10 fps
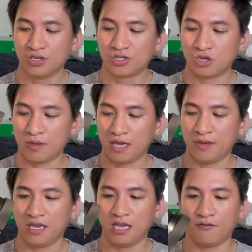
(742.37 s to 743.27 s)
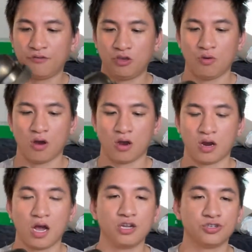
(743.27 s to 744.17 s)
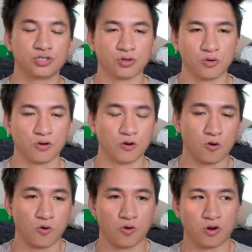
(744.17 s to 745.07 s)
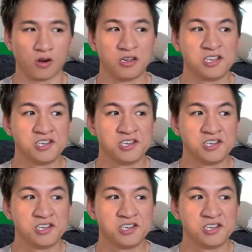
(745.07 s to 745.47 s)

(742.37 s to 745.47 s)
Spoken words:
So maybe if you are unsure or,